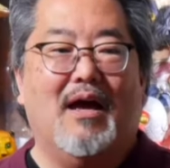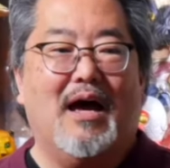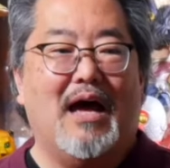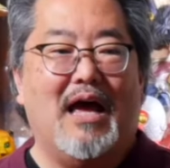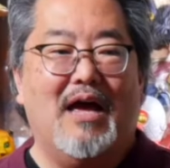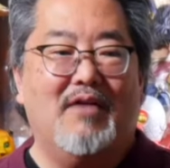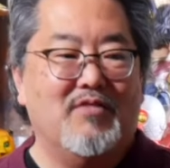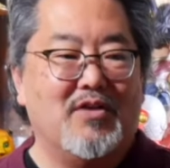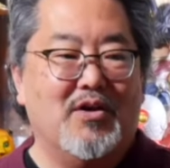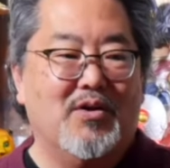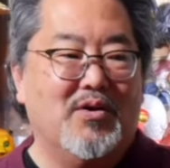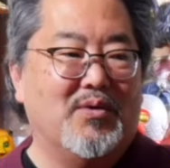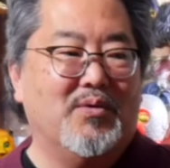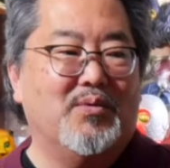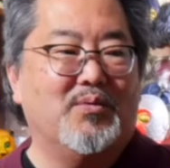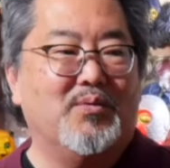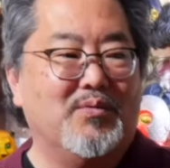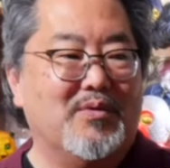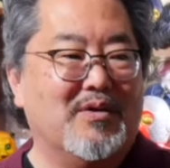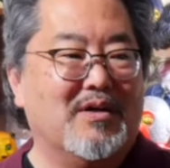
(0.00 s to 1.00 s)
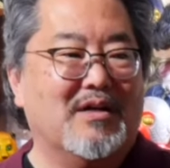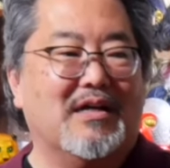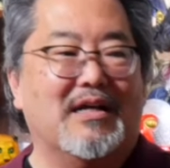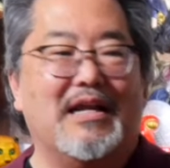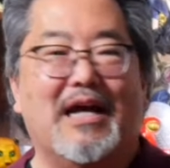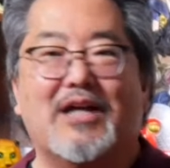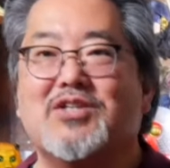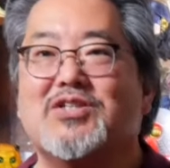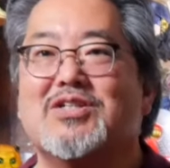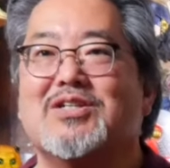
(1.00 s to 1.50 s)
I have no
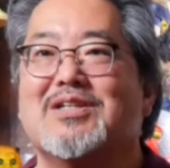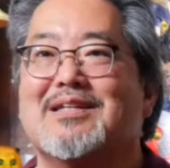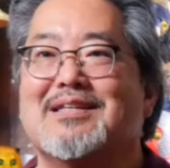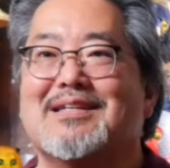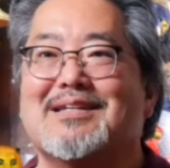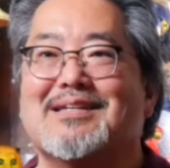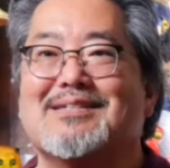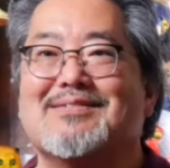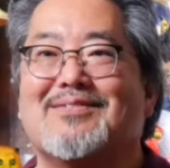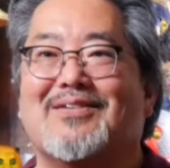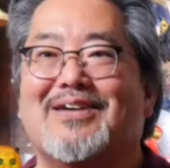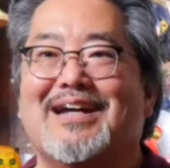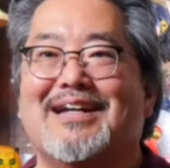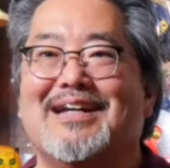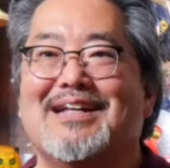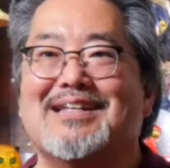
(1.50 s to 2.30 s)
connection to this, right?